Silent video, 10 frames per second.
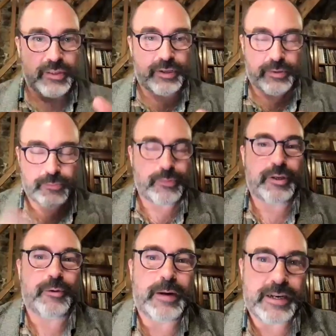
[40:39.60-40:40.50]
the
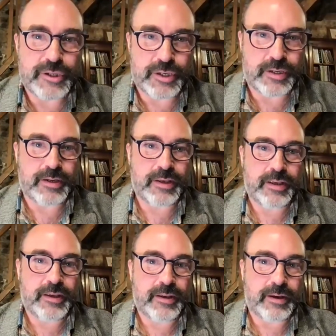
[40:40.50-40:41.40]
configuration
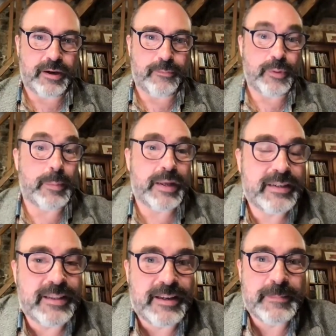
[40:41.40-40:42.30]
of the
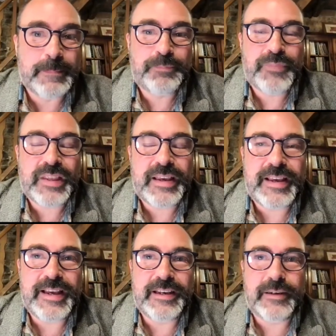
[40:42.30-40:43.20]
mandala.
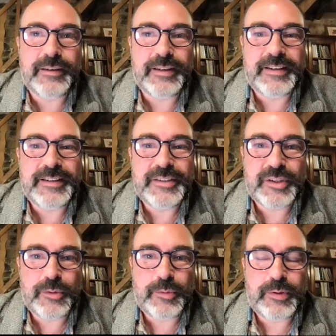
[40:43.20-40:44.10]
And
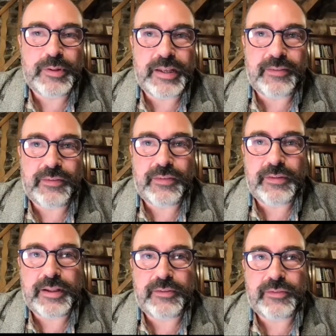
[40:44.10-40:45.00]
so that's
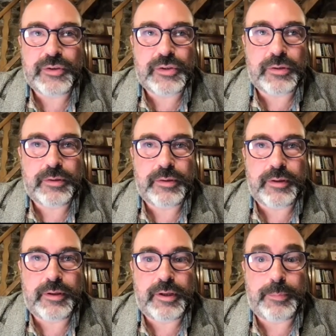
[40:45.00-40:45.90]
just a
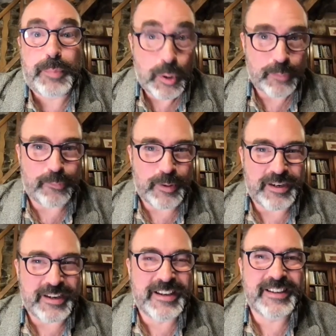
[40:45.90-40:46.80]
part of what
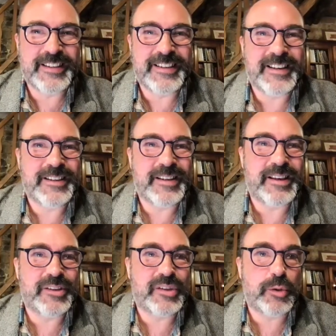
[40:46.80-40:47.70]

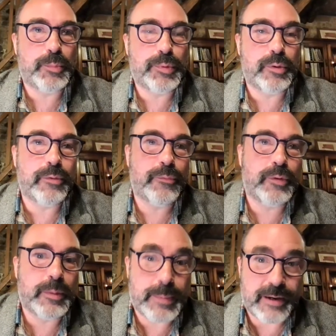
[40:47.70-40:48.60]
is so
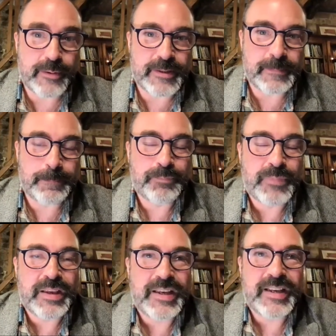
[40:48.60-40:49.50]
beautiful about it.
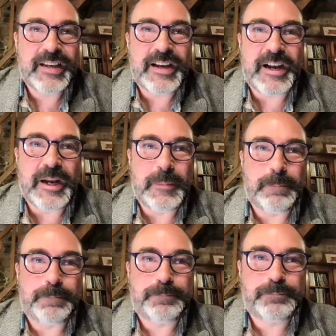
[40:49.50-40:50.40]

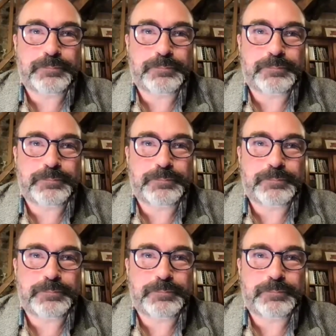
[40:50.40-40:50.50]
And